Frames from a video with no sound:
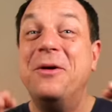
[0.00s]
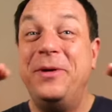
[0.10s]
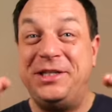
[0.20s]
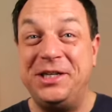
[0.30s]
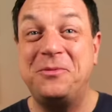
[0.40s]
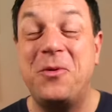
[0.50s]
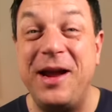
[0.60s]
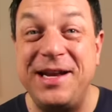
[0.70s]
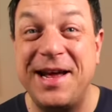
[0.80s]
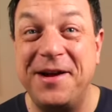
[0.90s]
which is
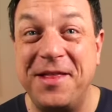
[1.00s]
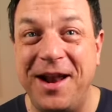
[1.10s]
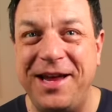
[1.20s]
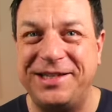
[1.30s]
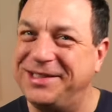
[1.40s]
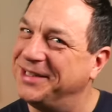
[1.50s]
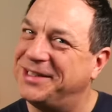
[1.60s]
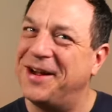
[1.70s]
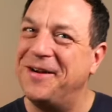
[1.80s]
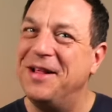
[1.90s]
way down the
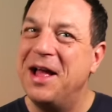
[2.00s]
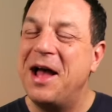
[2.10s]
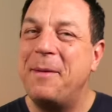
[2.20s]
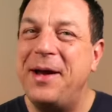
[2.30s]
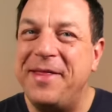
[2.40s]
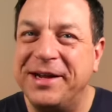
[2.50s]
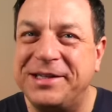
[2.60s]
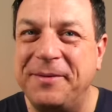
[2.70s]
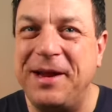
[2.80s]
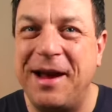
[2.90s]
list. So I bet
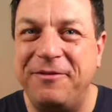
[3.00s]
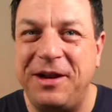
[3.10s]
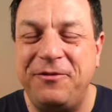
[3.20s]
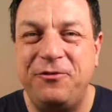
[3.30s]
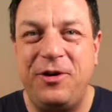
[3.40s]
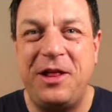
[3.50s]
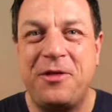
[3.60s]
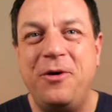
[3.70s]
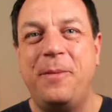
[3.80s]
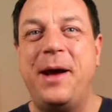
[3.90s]
that's something you haven't even really
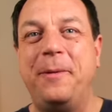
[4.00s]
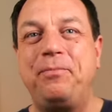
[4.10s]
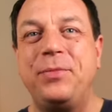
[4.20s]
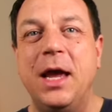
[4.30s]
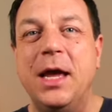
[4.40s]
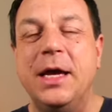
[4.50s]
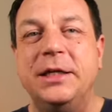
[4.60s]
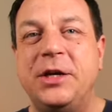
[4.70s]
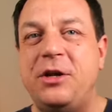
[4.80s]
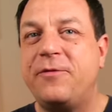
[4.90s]
thought about.
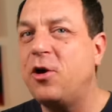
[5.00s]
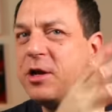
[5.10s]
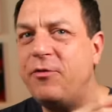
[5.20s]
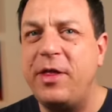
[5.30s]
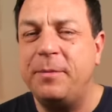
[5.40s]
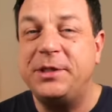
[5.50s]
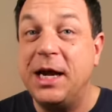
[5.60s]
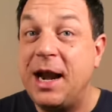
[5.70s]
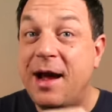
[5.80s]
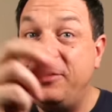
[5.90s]
So you've got your rhythms.
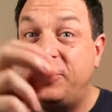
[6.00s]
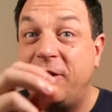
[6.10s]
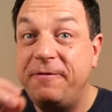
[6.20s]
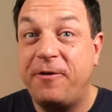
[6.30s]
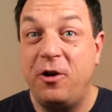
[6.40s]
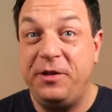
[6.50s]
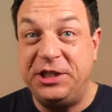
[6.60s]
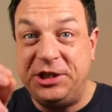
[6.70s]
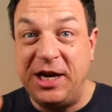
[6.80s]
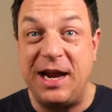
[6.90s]
Now try and follow
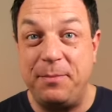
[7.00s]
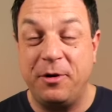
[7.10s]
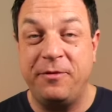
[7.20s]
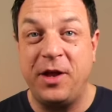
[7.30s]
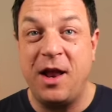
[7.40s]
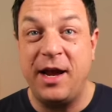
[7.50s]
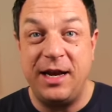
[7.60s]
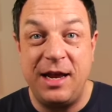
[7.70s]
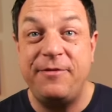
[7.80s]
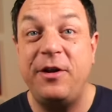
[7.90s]
the shape of the
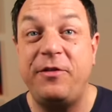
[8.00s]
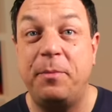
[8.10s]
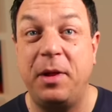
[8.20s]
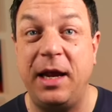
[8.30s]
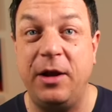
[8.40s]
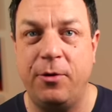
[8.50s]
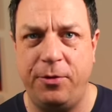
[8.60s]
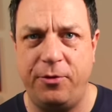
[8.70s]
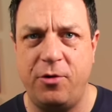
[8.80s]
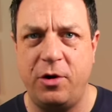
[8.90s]
line, even if you're playing
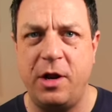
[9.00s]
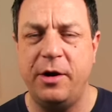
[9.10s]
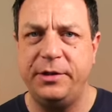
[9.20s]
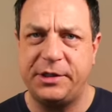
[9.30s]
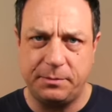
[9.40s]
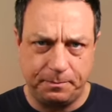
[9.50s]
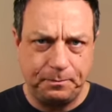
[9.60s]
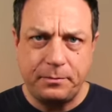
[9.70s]
all the wrong notes.